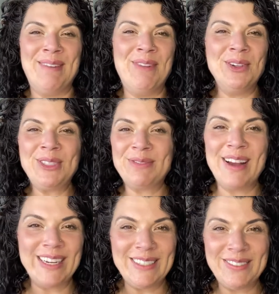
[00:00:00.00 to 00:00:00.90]
most
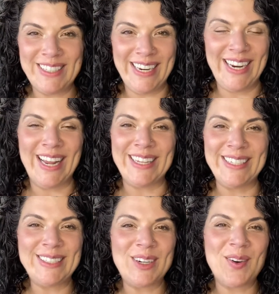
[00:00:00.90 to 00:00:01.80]
effective thing, at
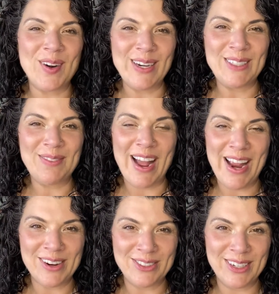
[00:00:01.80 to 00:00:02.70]
least according to my
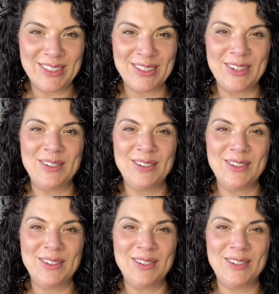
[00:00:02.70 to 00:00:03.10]
hairdresser,